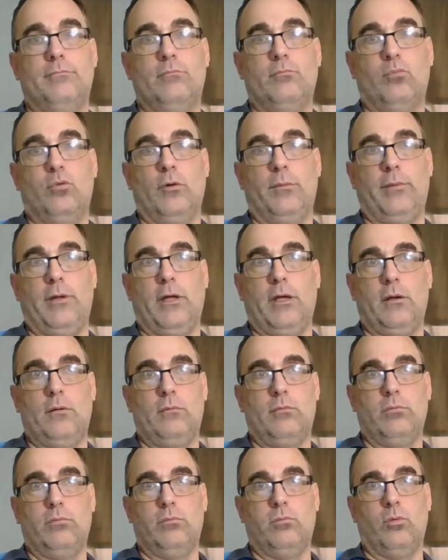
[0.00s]
would be
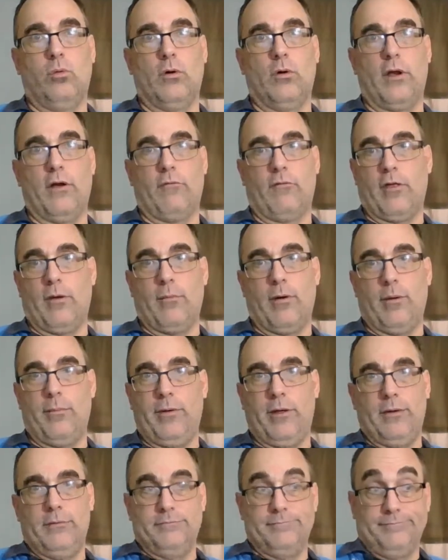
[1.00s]
whatever that might be.